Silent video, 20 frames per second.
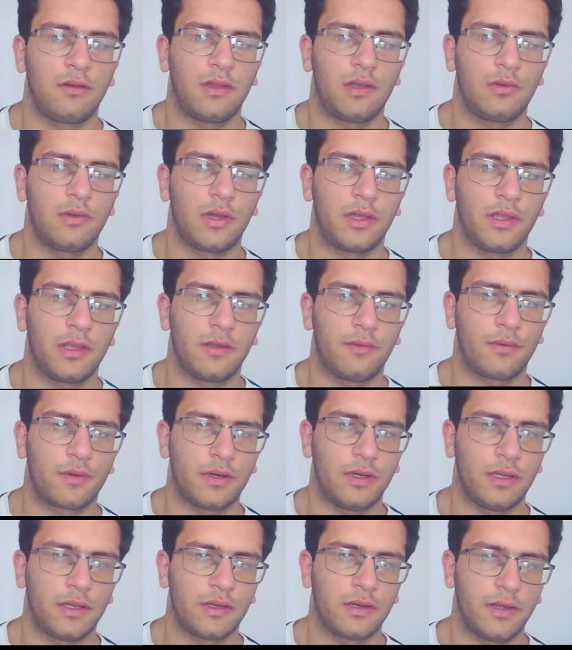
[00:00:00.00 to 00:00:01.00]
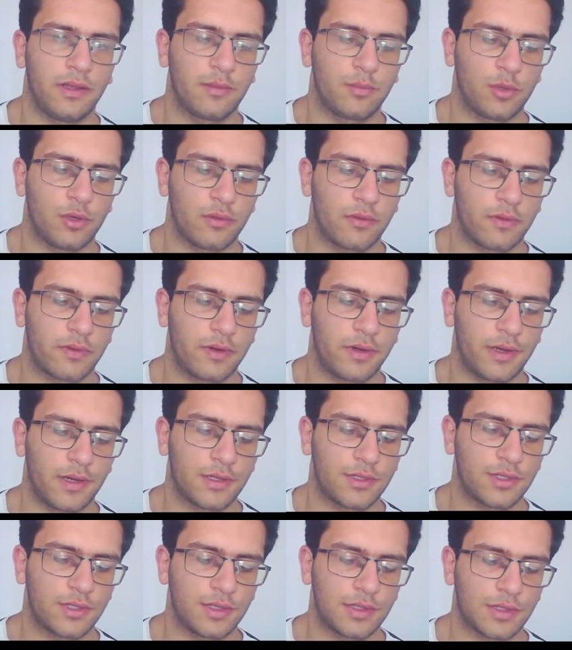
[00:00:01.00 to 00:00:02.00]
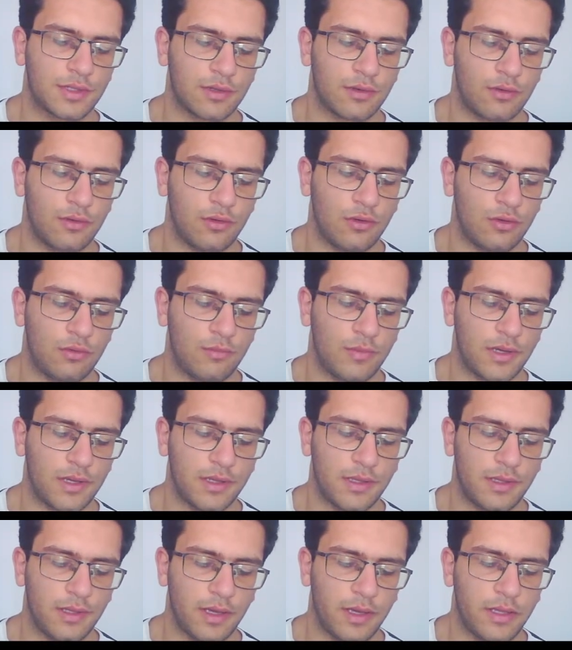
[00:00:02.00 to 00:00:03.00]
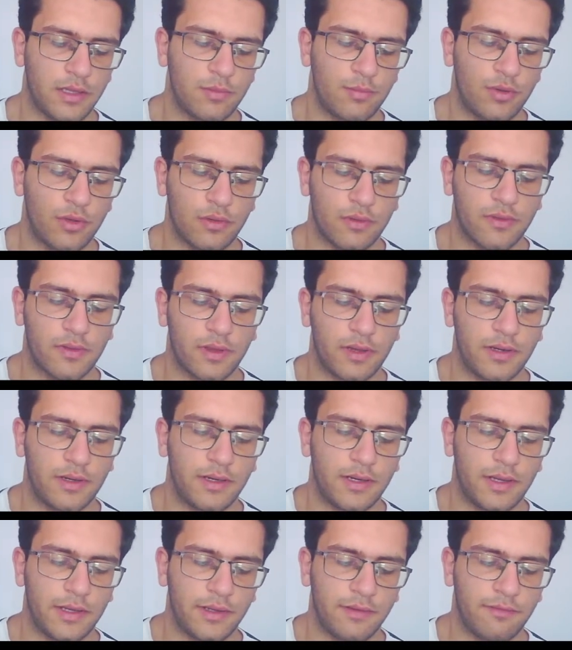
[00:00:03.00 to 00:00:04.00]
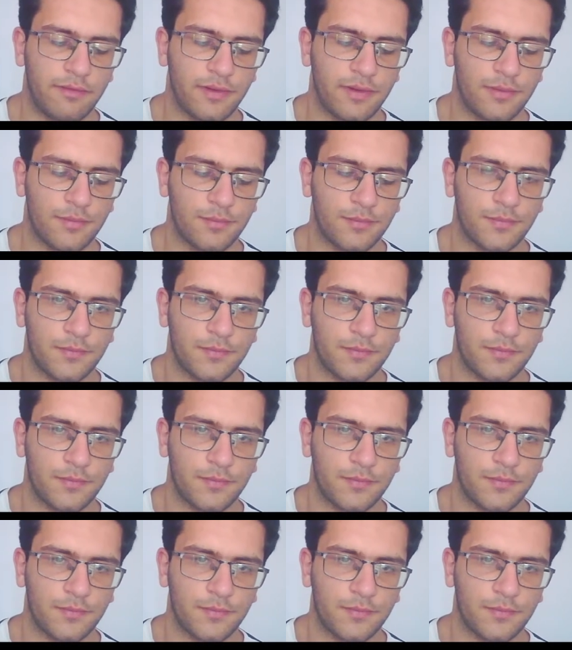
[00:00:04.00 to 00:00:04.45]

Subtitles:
Now I have really great post structures, all my 8 pawns are alive.